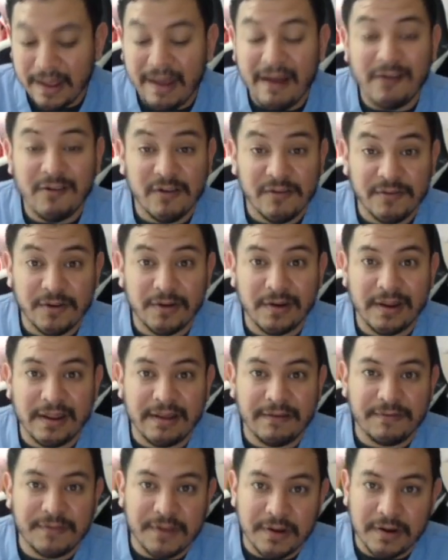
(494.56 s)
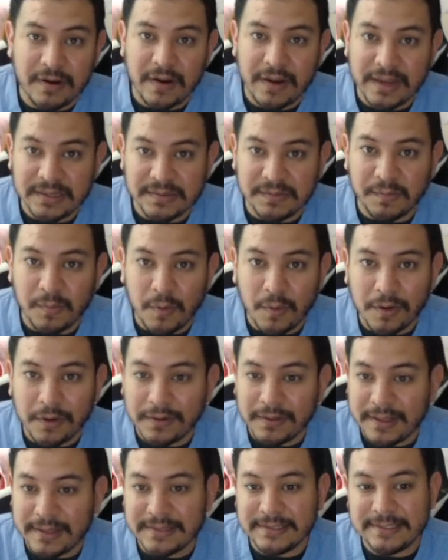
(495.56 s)
However, if there is
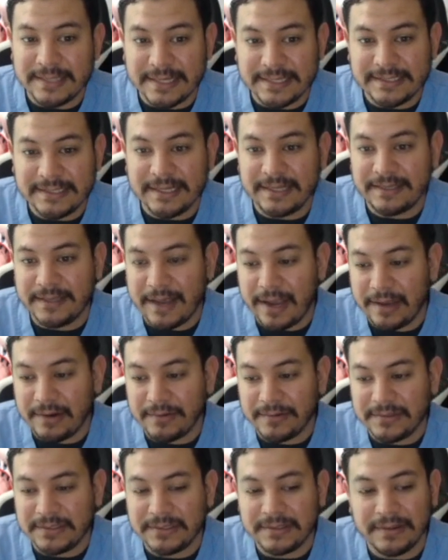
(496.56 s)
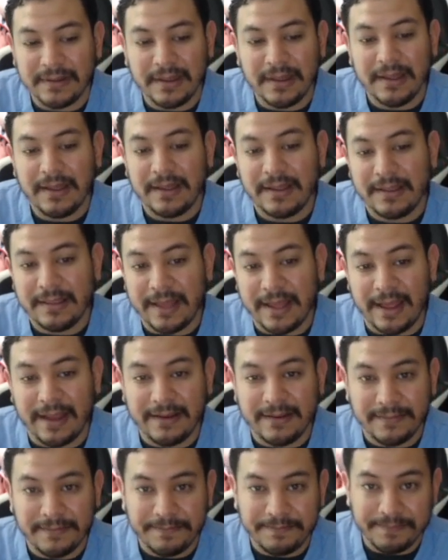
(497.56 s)
more than 60 titles
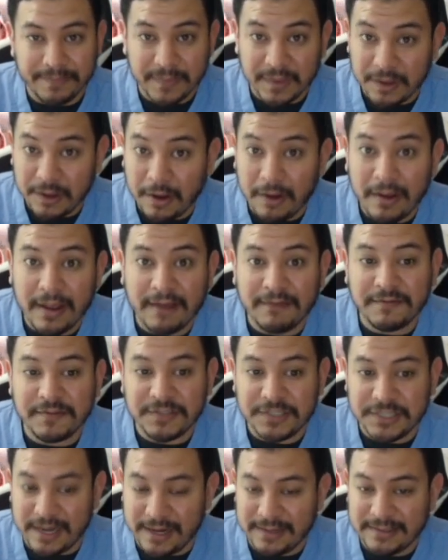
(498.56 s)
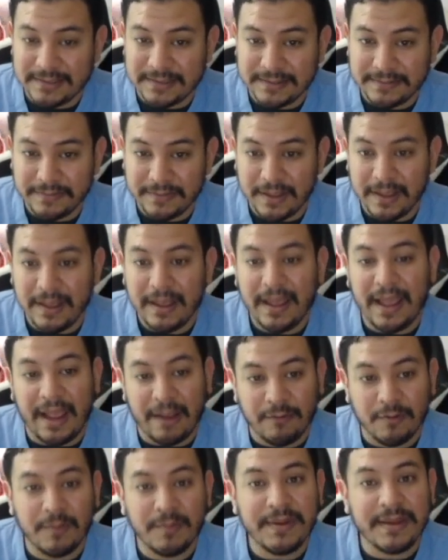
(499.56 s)
that y'all have checked,
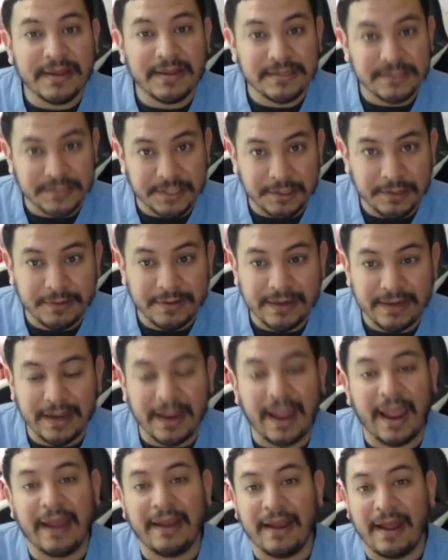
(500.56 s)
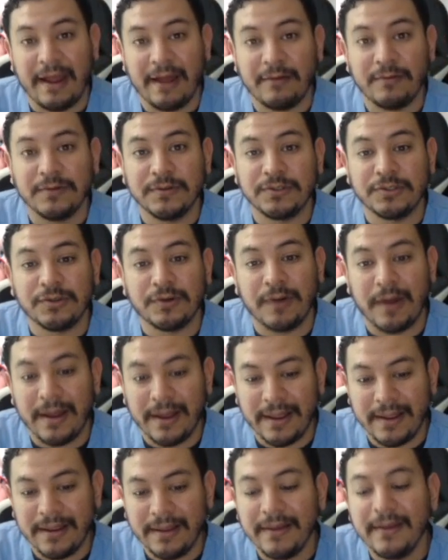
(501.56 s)
I will be considerate and I will
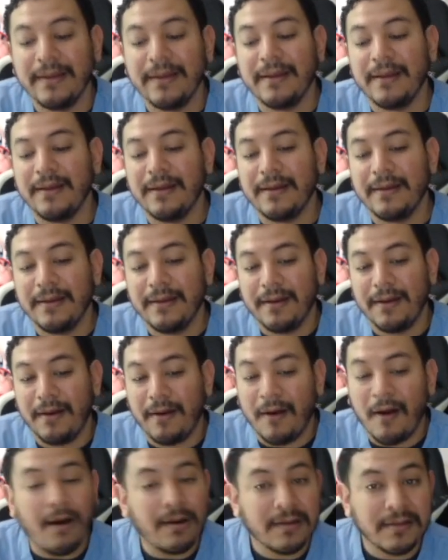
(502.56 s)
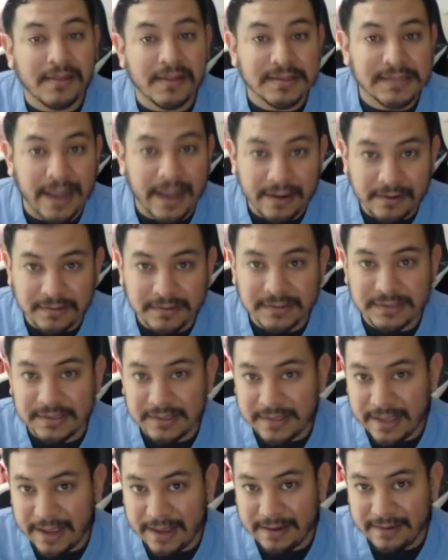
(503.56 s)
try all of the titles
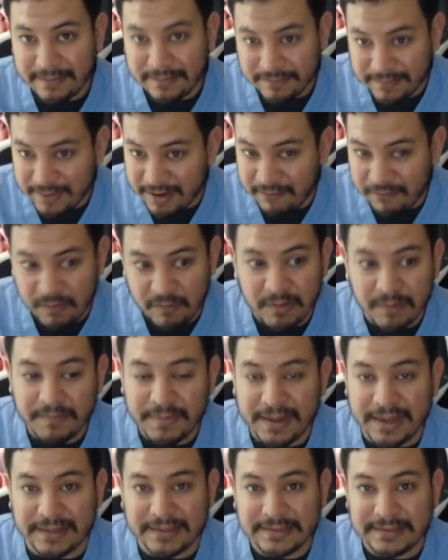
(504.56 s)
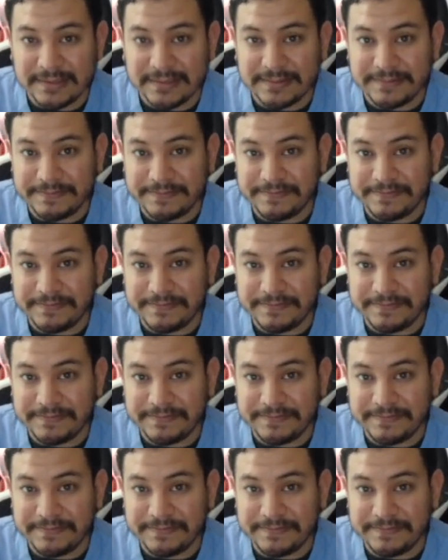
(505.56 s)
that everyone picks.